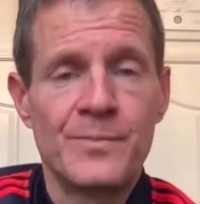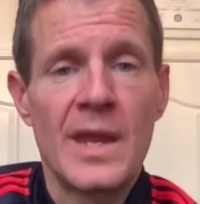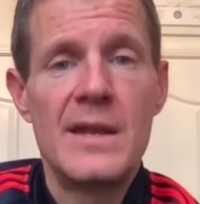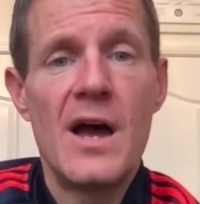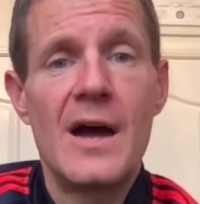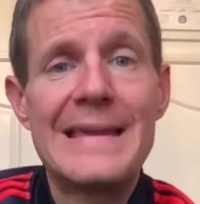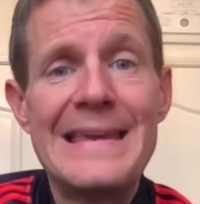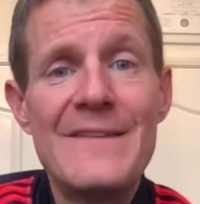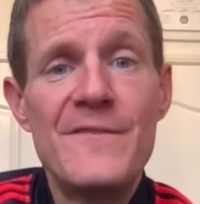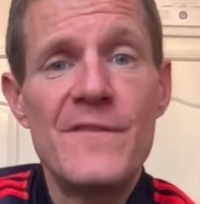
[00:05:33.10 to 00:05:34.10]
Now,
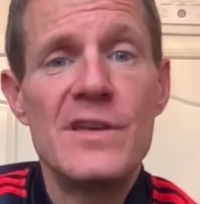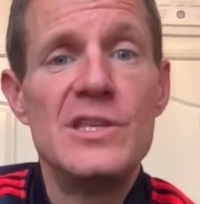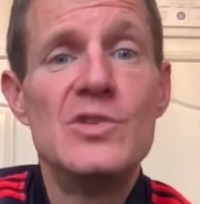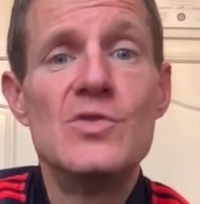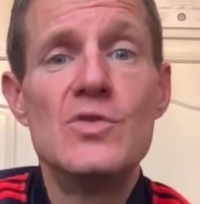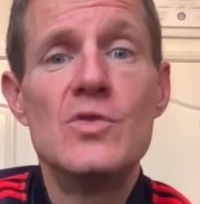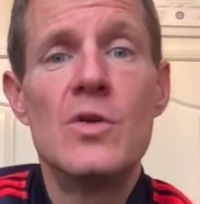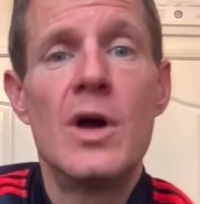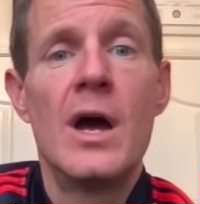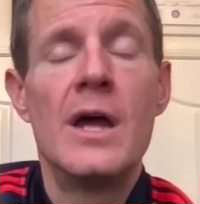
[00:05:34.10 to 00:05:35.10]
if you
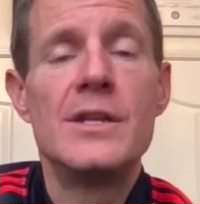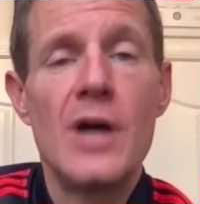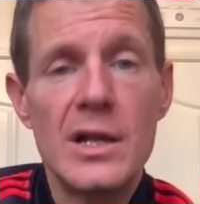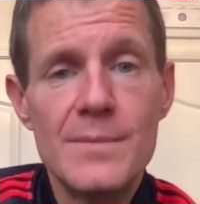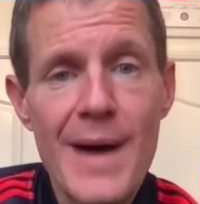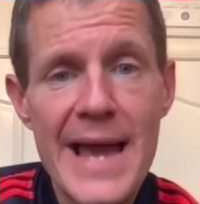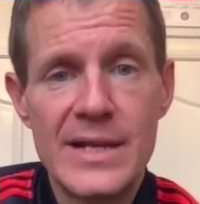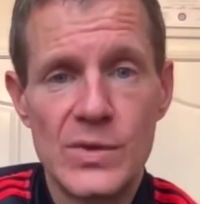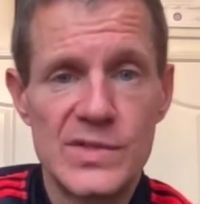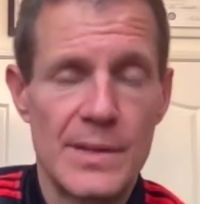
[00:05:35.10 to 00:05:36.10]
not buying
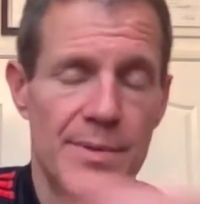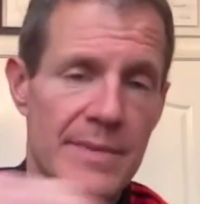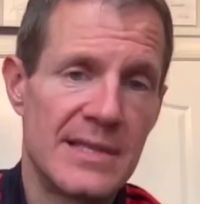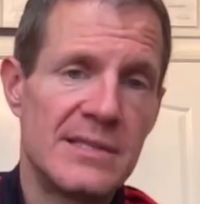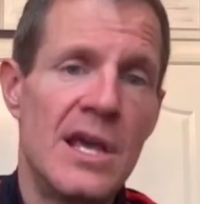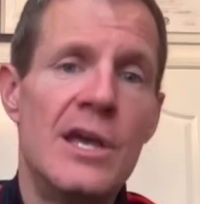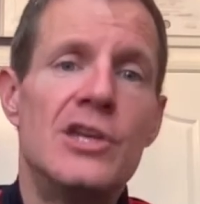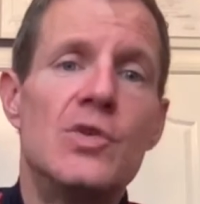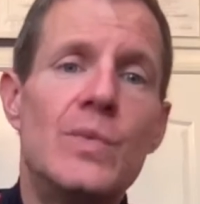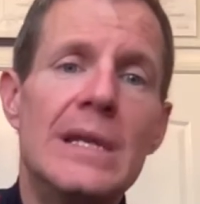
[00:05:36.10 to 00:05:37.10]
those supplements,
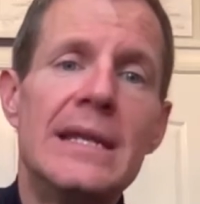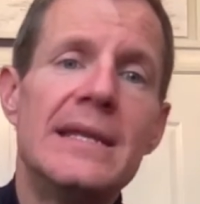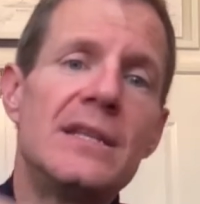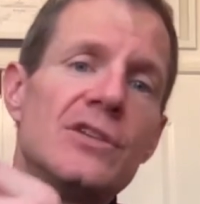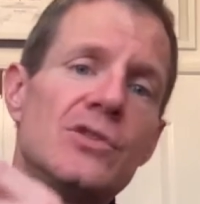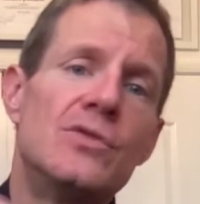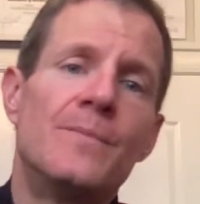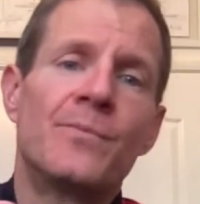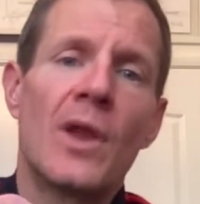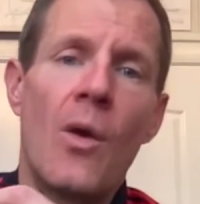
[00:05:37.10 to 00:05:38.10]
you really need to
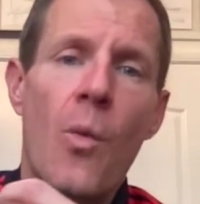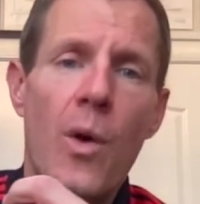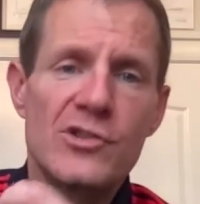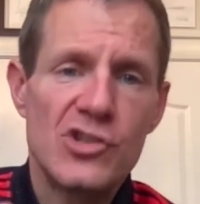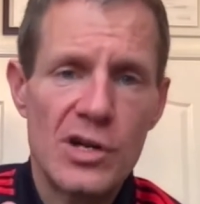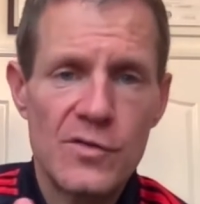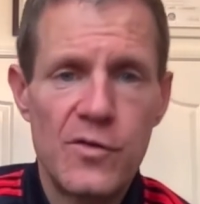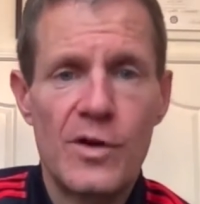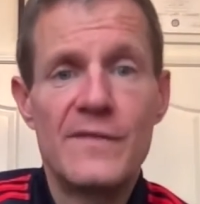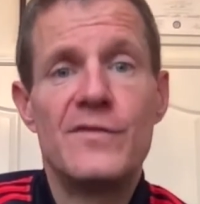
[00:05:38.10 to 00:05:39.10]
watch out
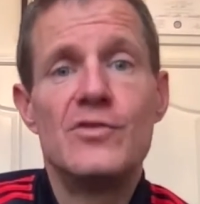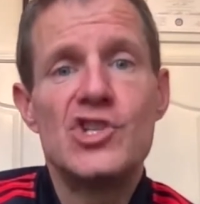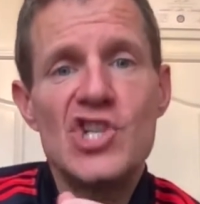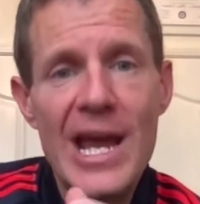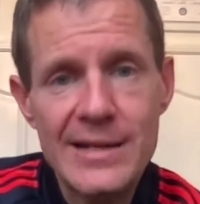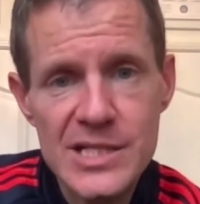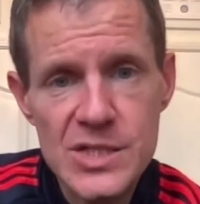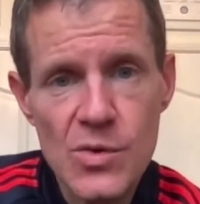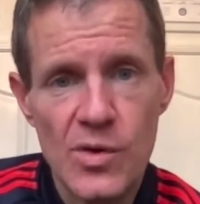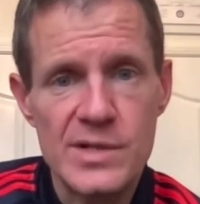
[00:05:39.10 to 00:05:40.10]
for, if you check the
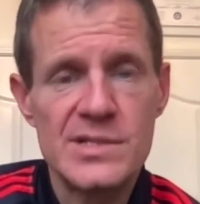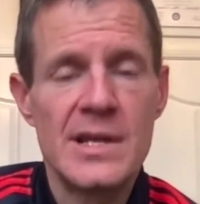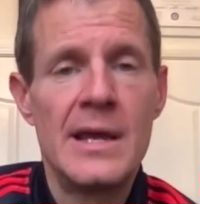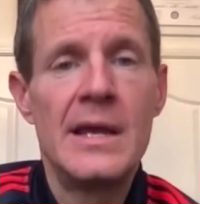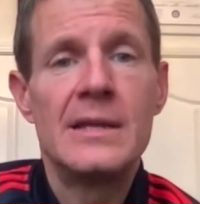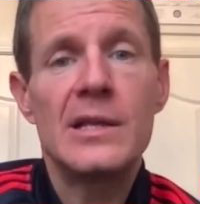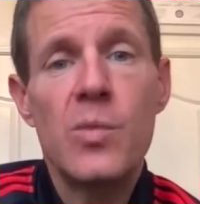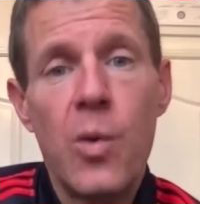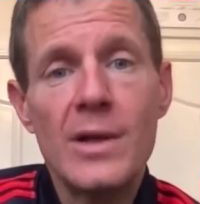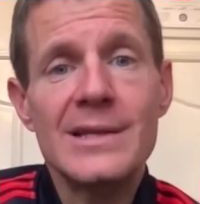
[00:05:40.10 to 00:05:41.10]
source, that
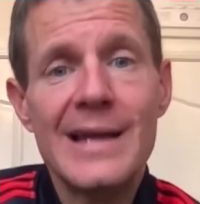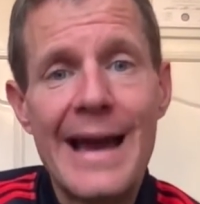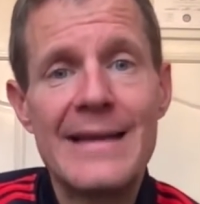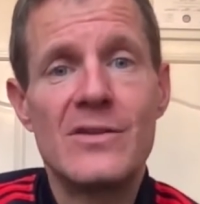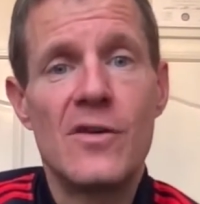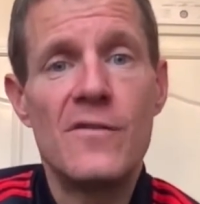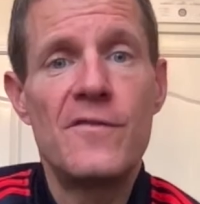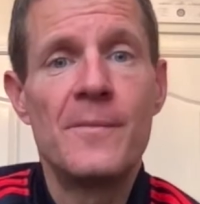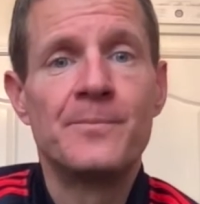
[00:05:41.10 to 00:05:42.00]
what kind of